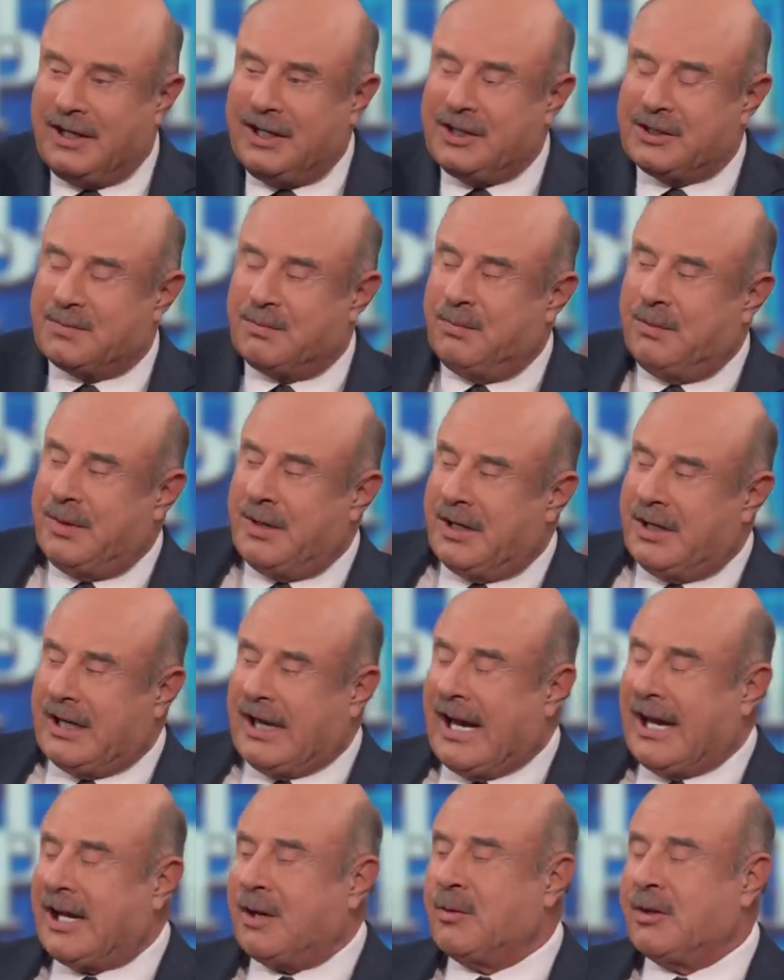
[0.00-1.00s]
he's
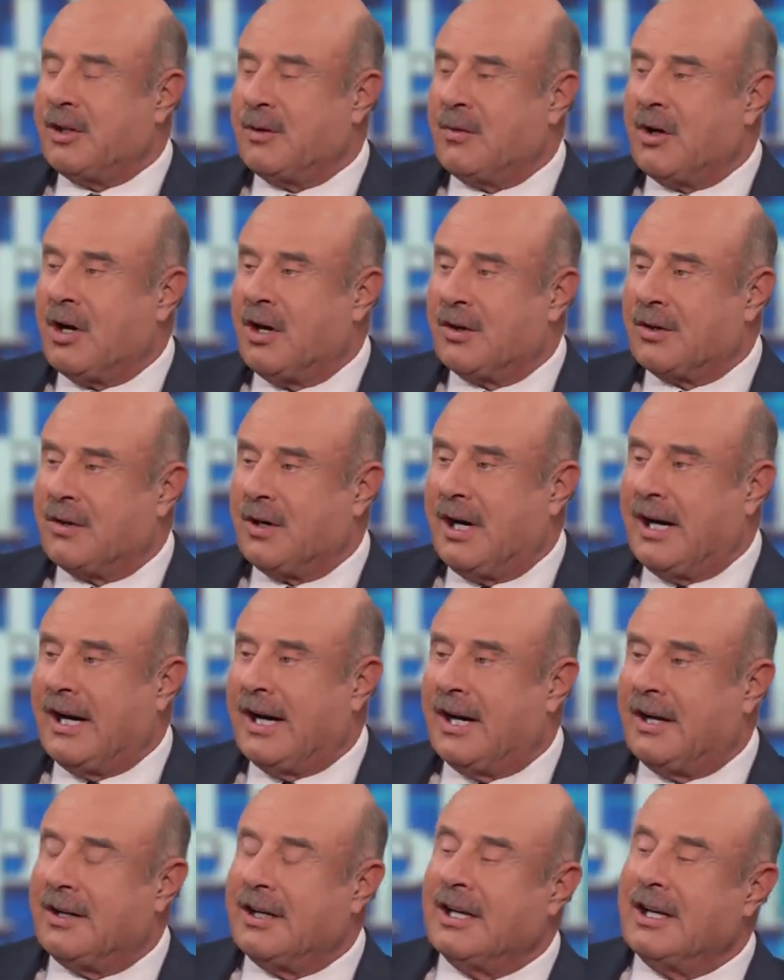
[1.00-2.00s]
hanging with the wrong
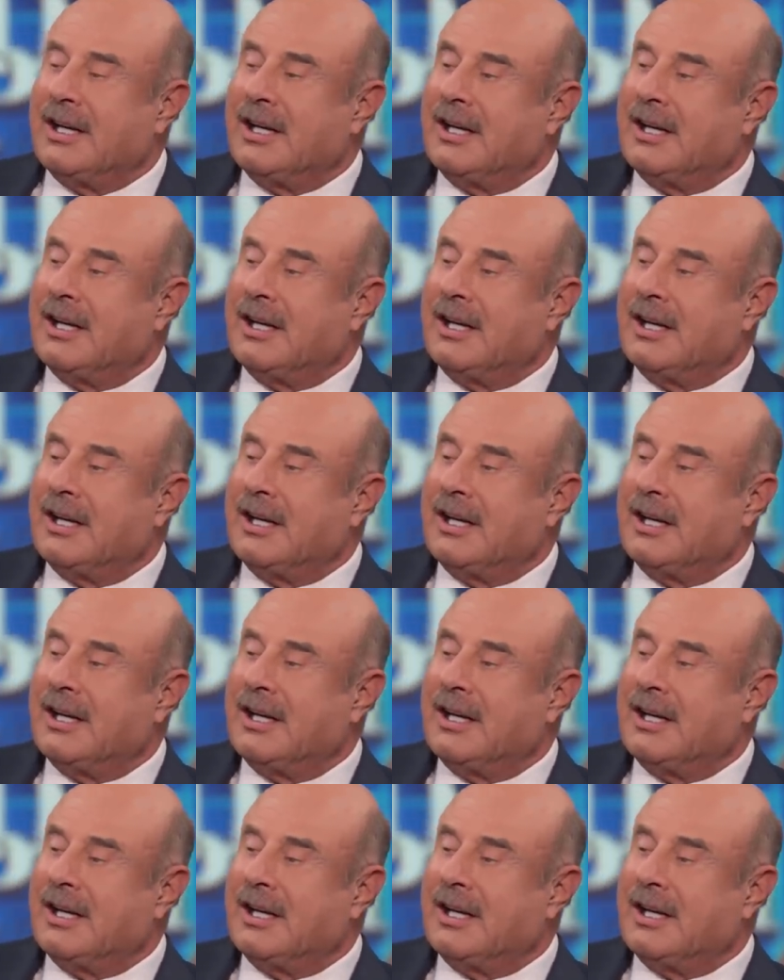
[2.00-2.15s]
crowd,